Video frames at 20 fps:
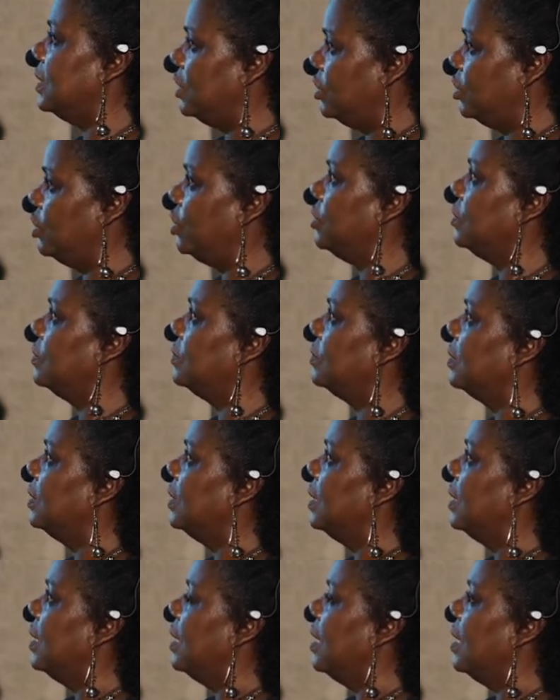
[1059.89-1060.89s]
issue.
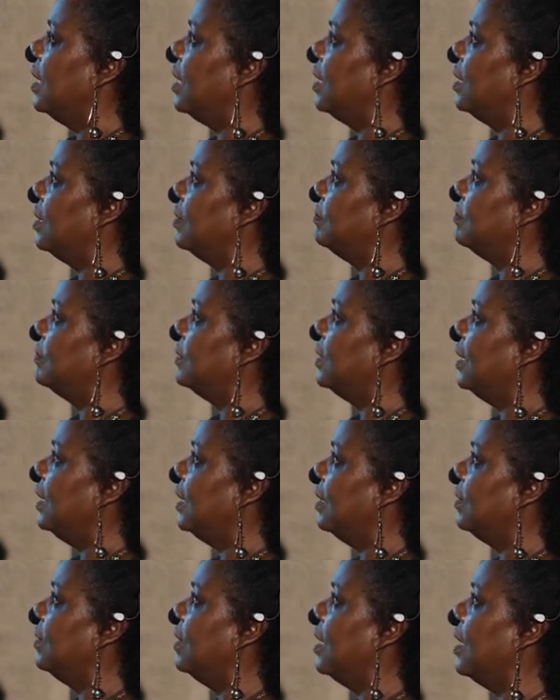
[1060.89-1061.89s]
Um,
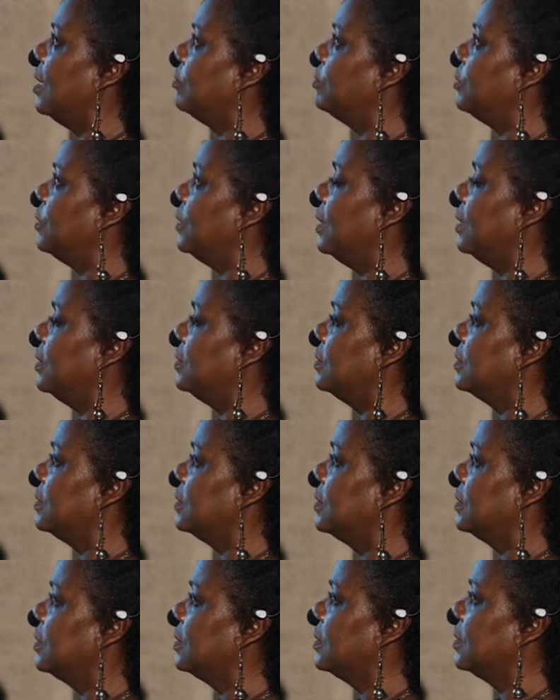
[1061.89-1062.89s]
hear our prayers.
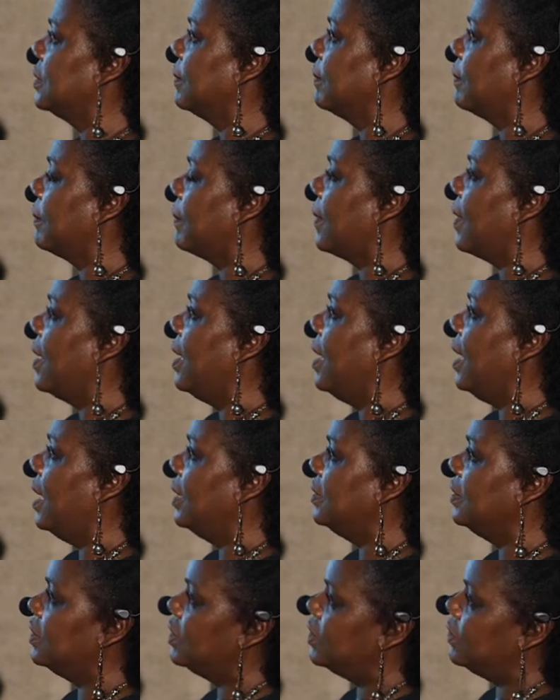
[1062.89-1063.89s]
And
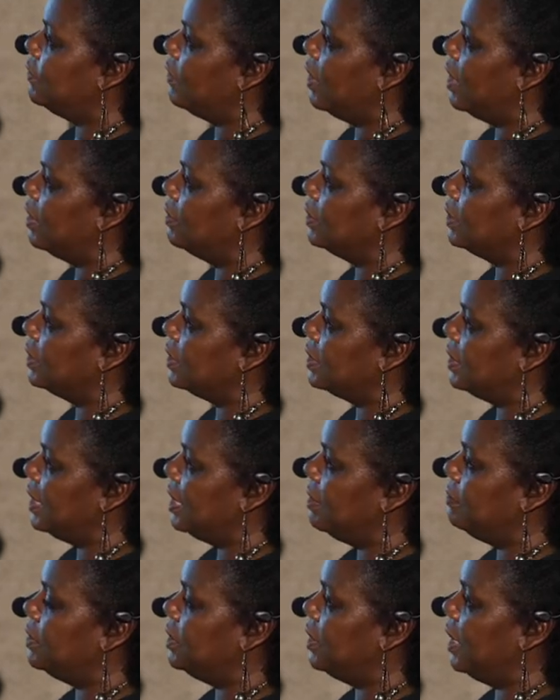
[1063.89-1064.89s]
this is following the
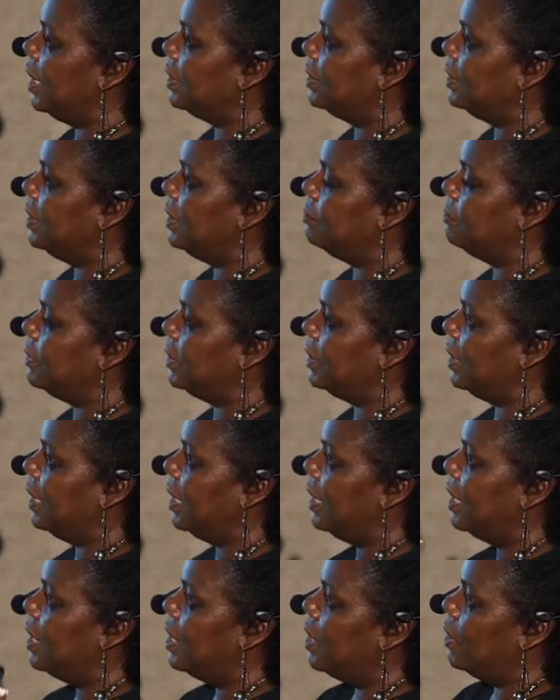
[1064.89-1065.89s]
same technique,
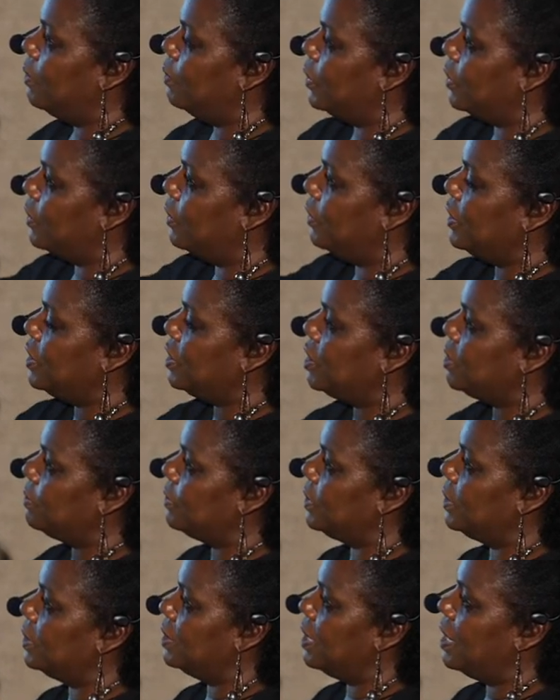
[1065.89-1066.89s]
but with this
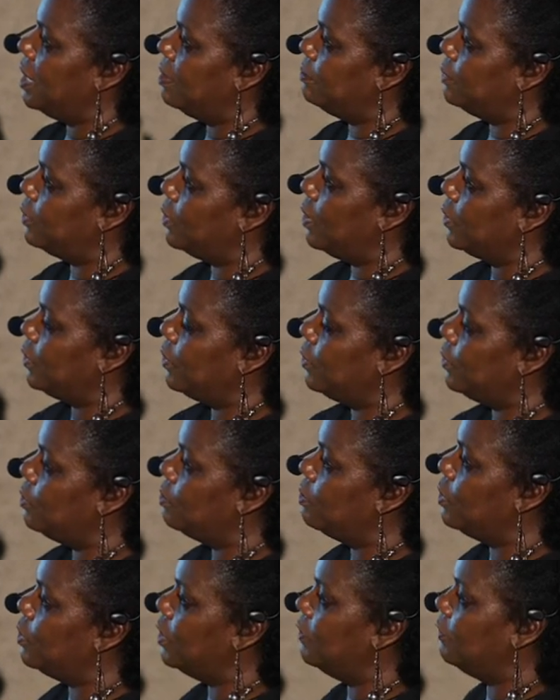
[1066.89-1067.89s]
one, I brought through
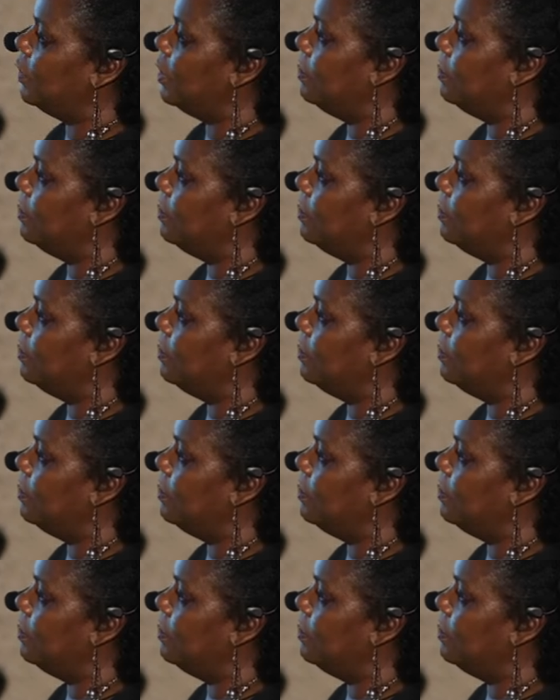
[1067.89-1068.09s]
more of the